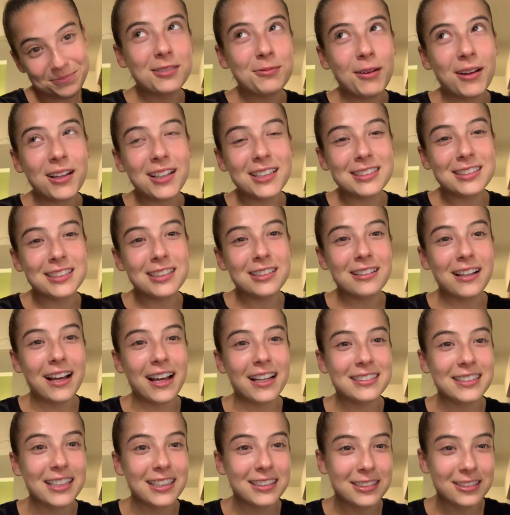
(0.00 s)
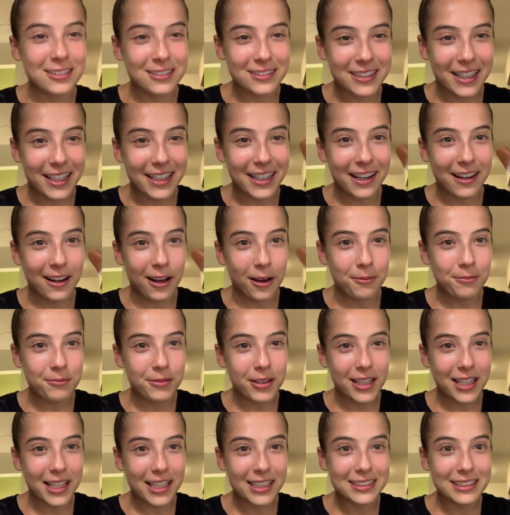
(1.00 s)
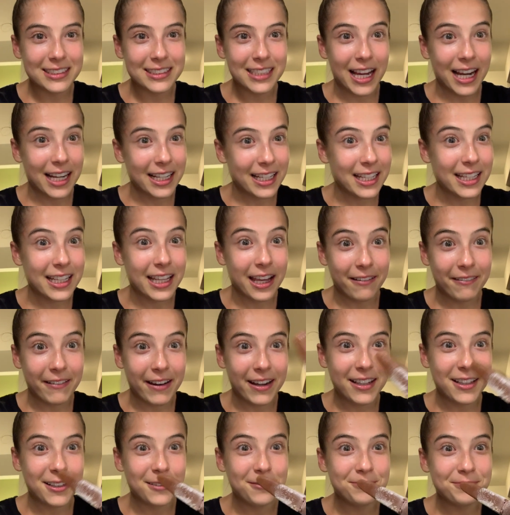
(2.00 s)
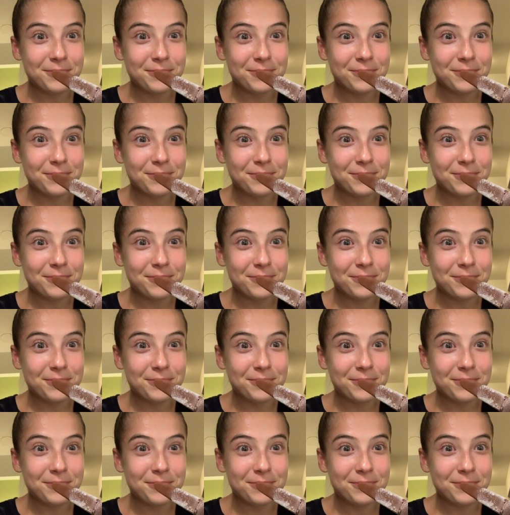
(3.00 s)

Probably see you guys as soon as I get up, because I need to get ready.